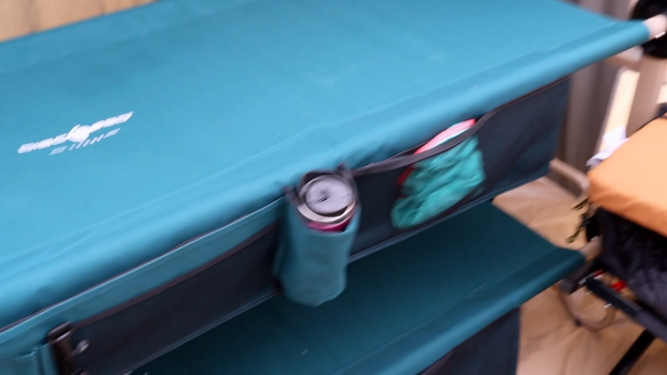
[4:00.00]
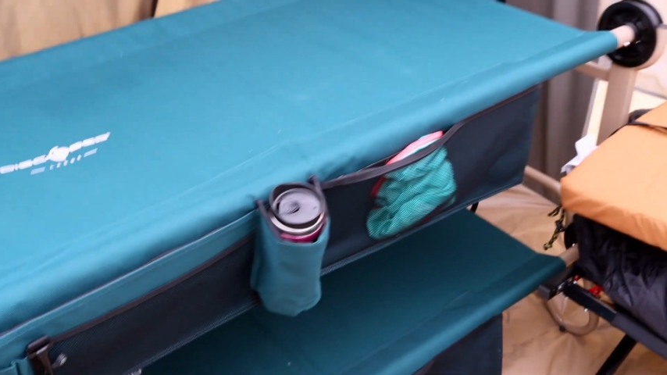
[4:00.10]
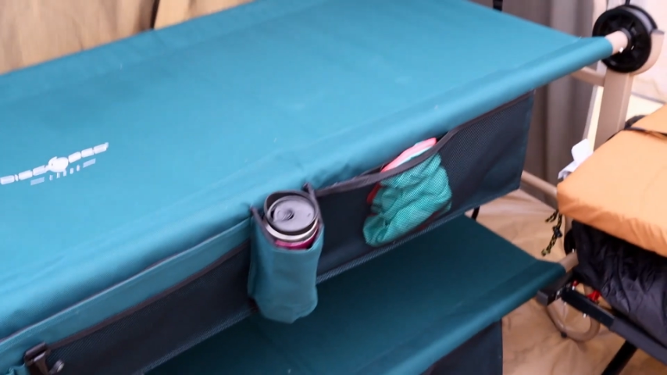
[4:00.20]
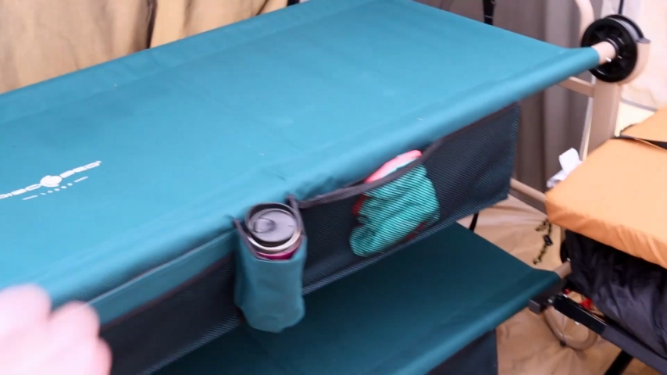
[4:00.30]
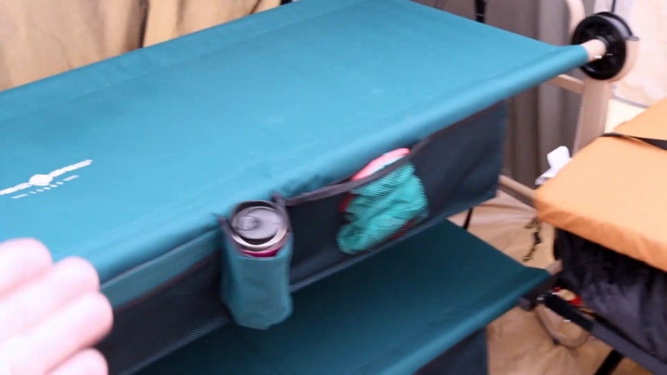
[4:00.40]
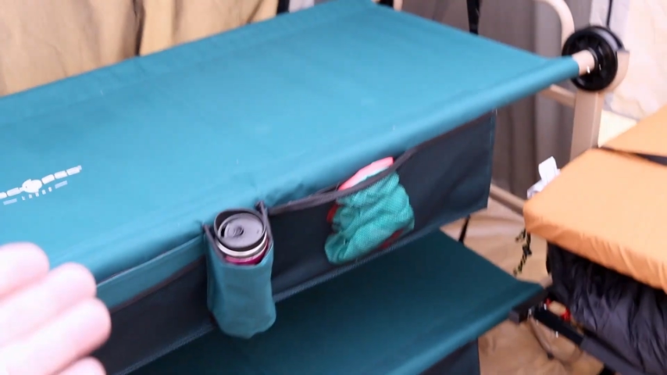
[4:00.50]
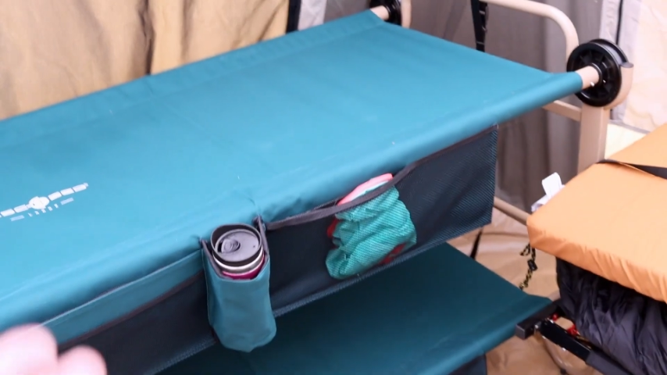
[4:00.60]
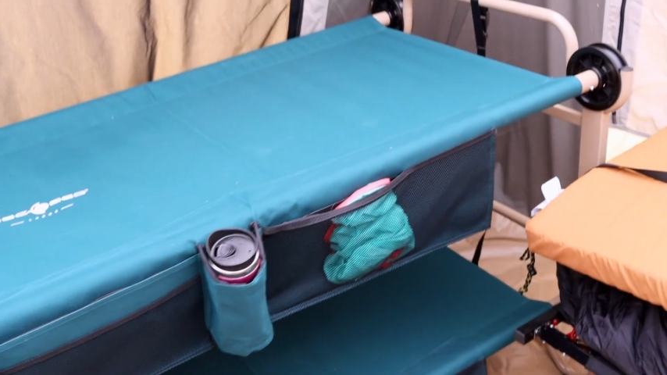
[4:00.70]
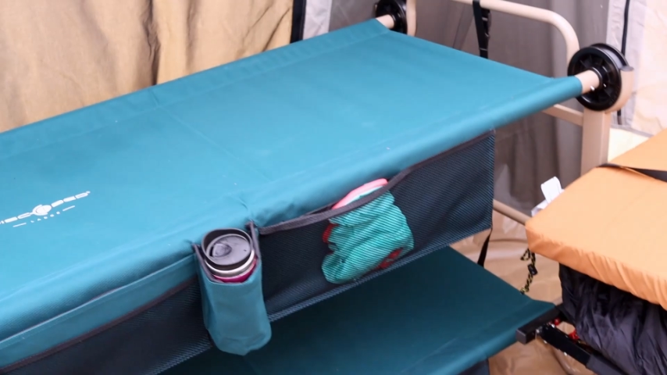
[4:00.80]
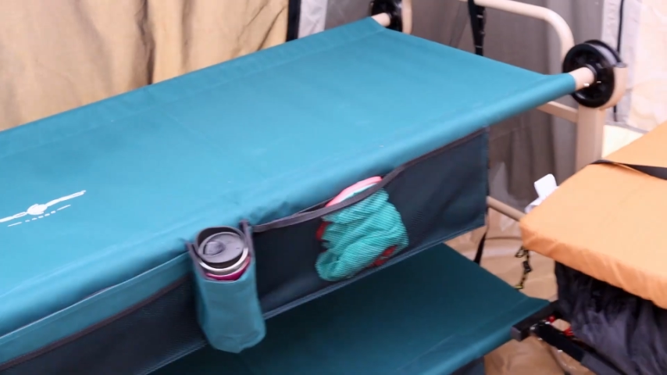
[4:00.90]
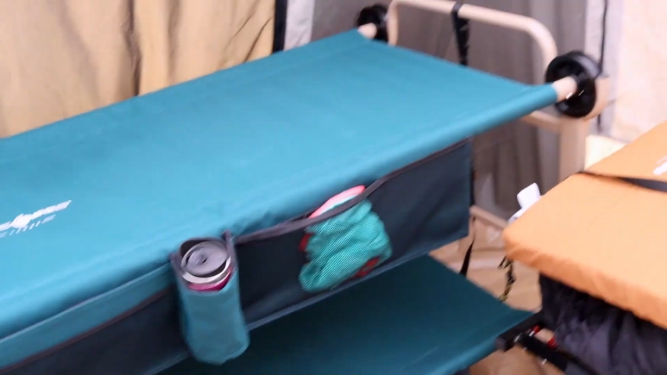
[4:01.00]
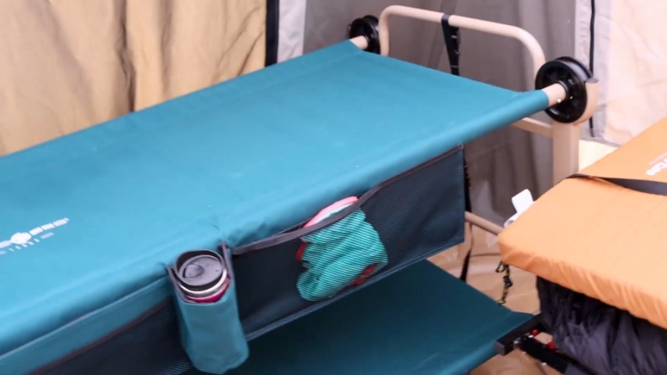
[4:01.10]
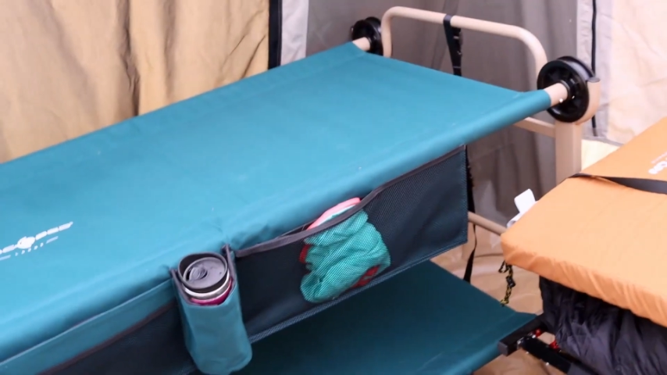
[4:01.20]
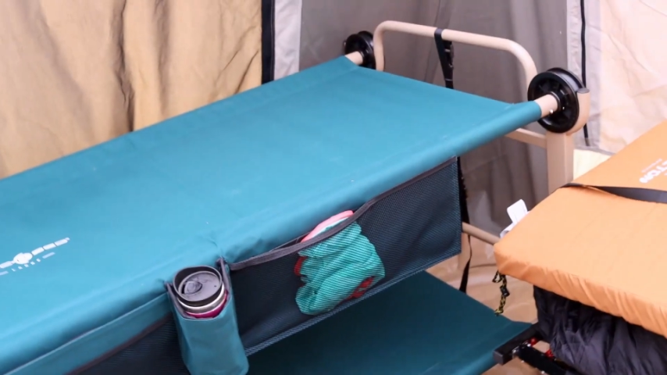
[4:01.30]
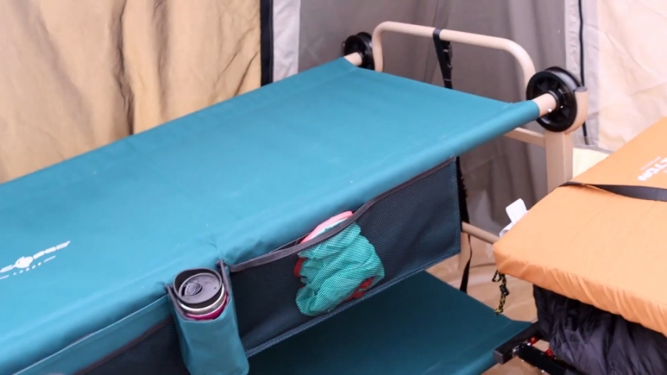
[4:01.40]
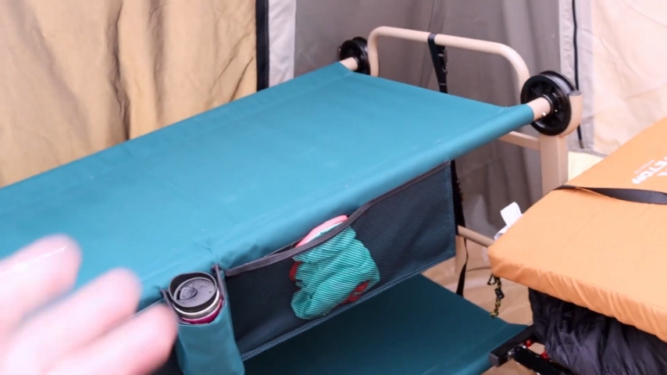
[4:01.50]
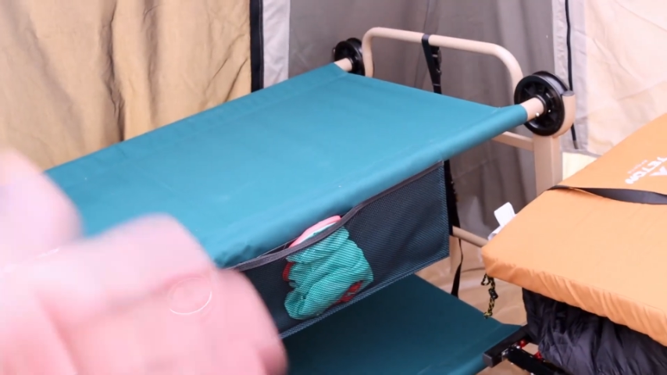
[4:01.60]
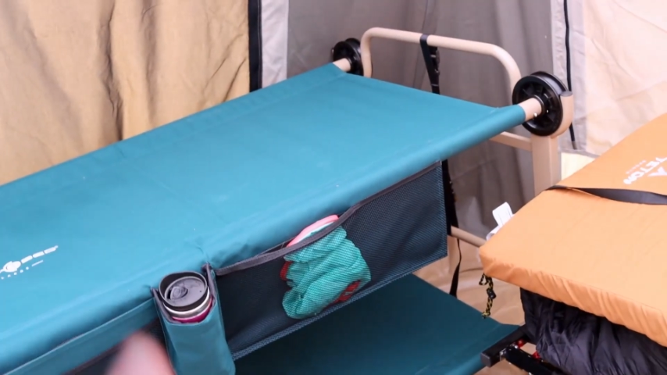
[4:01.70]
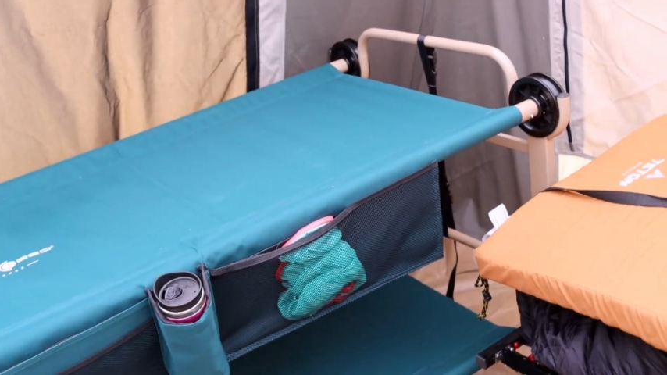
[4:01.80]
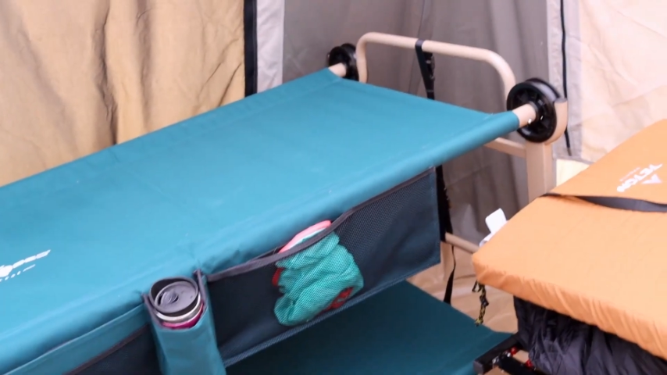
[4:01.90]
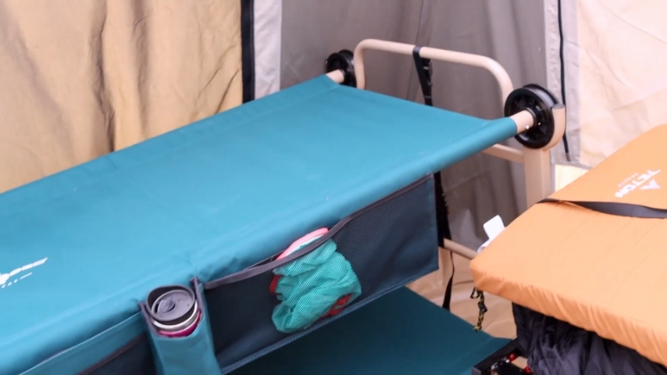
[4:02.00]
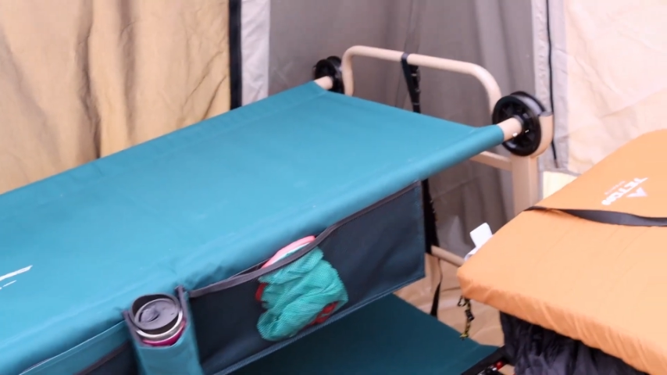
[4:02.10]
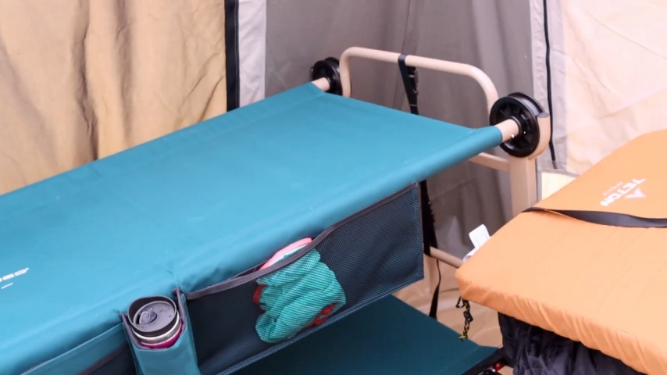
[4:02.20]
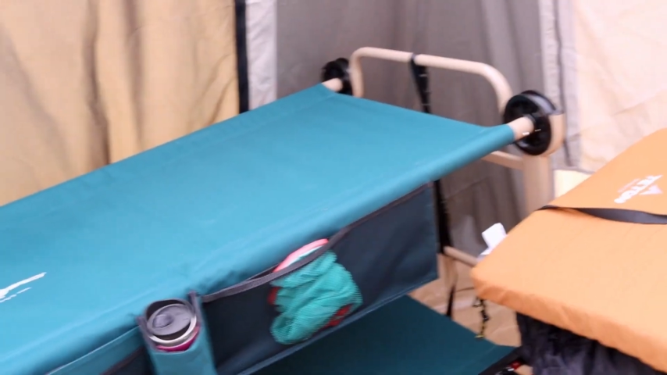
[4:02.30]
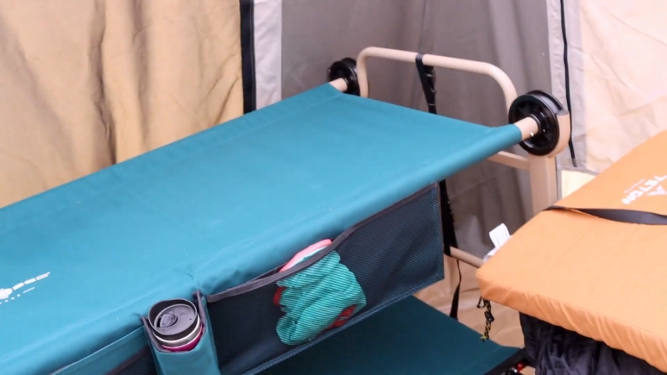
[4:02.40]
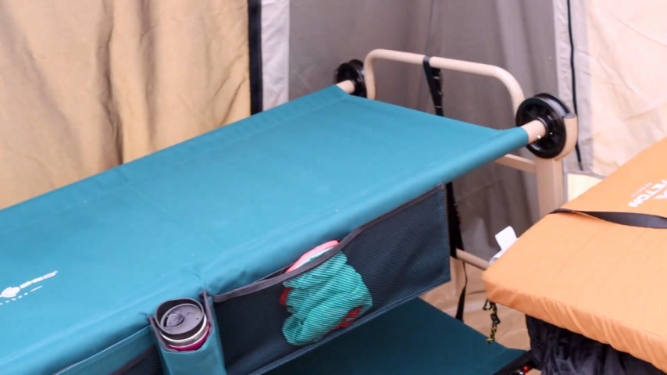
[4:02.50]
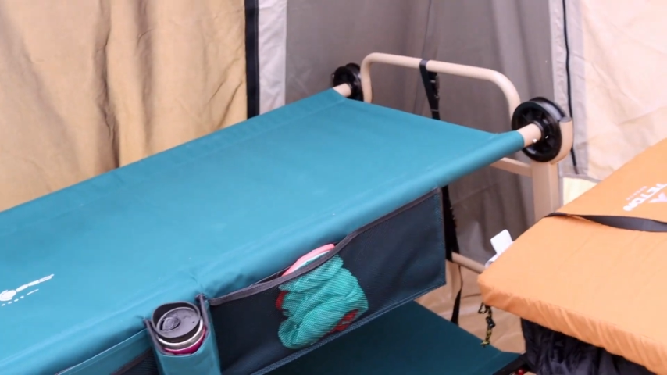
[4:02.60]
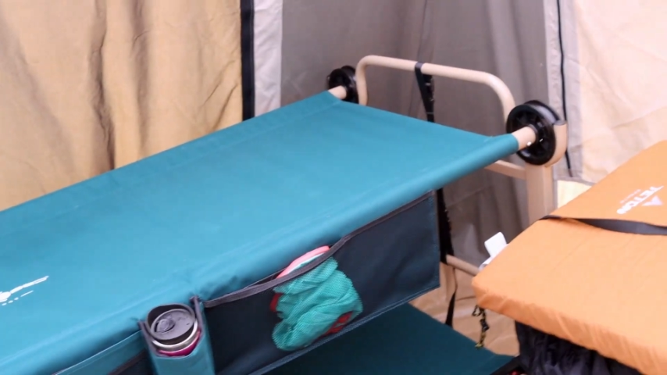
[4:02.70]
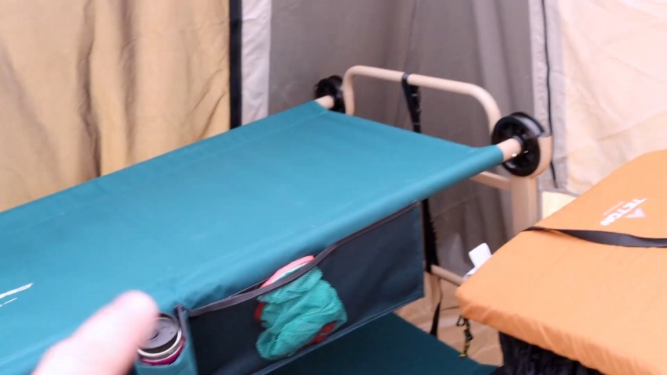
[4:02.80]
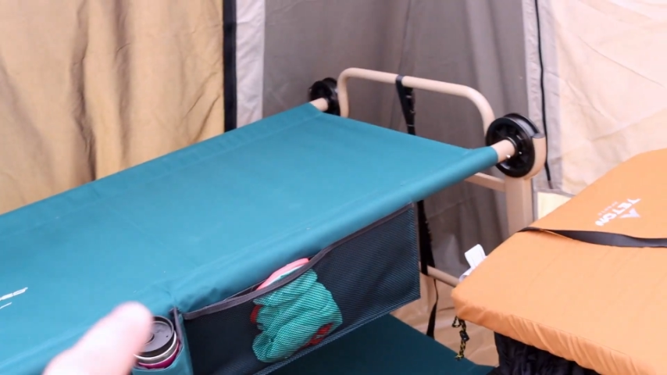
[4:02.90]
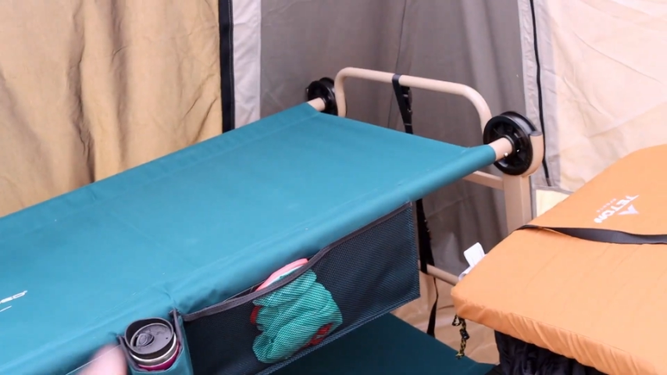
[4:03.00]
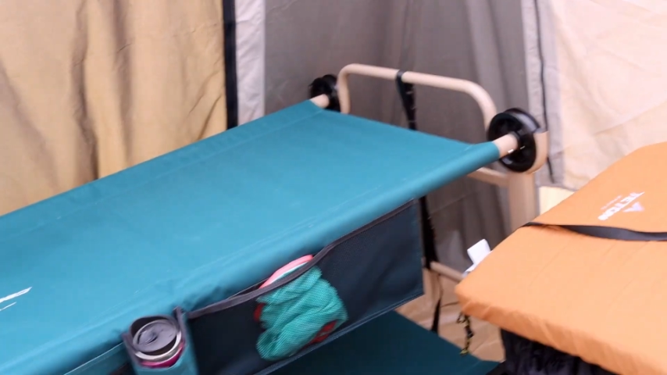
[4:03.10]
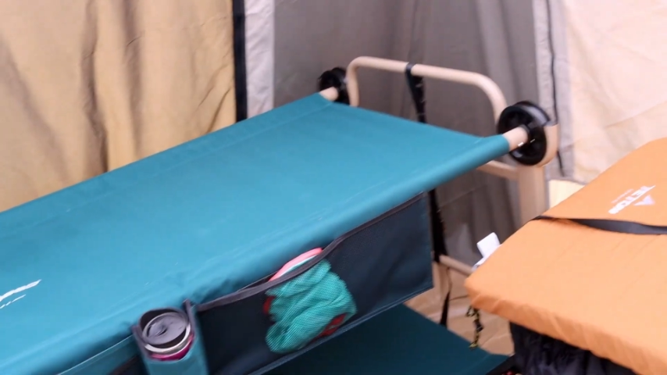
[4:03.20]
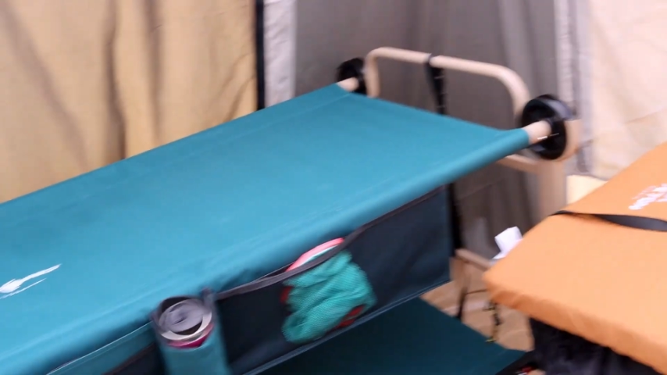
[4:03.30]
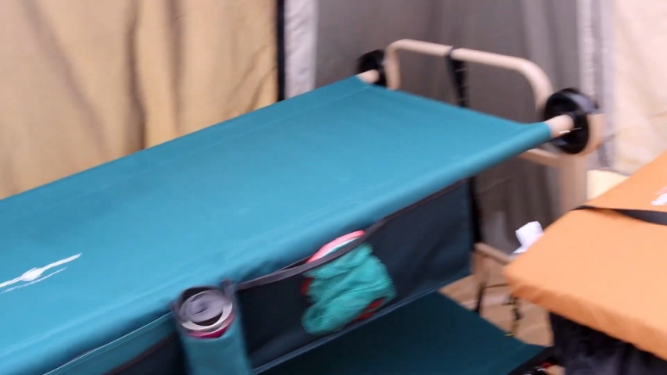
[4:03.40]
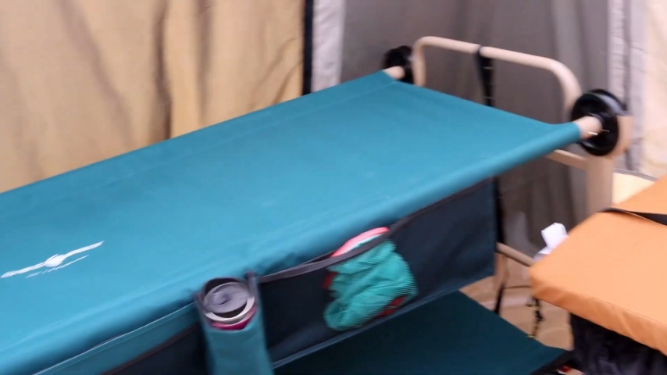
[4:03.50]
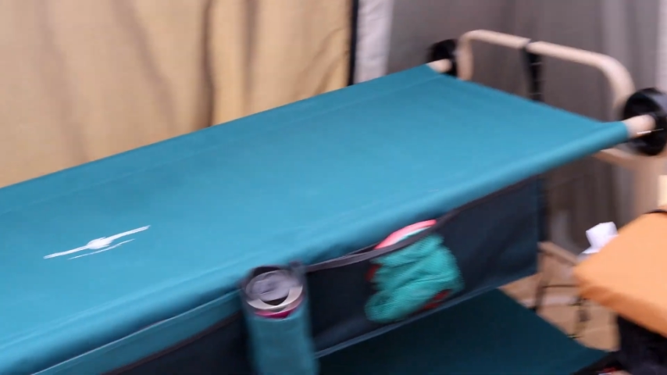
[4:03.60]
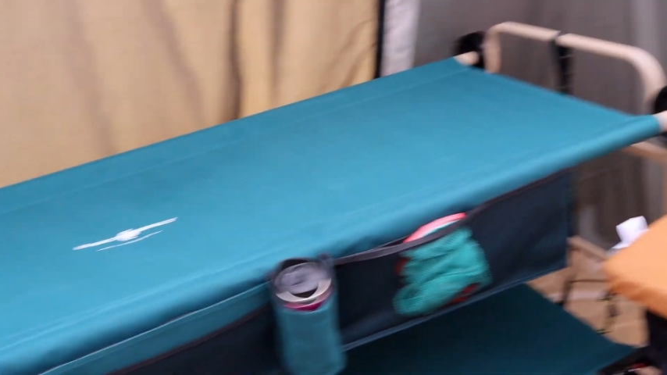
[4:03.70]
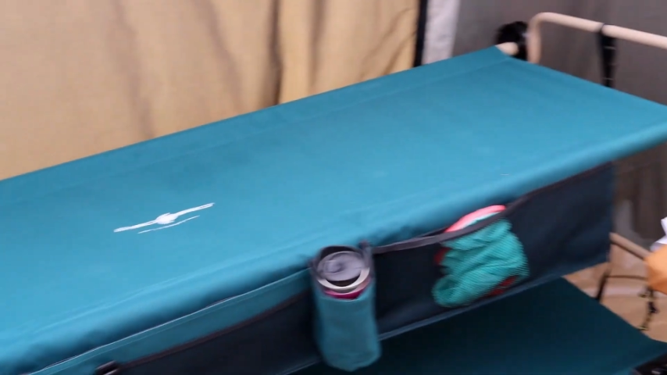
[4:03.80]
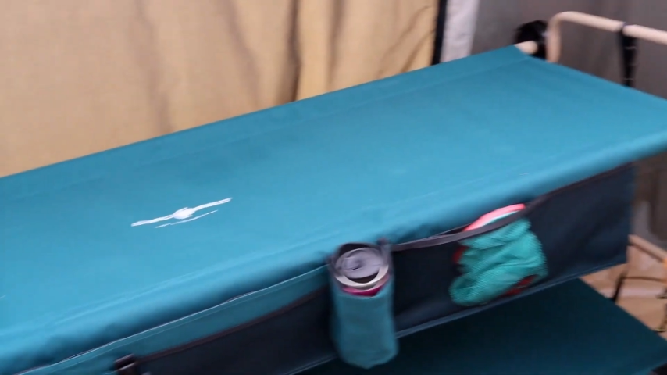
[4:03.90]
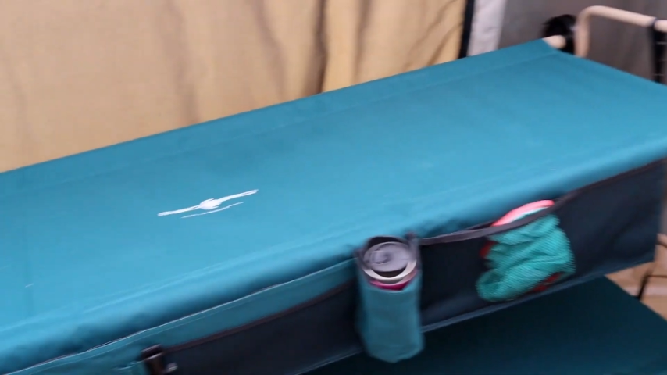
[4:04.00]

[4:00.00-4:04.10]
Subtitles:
(no speaker visible)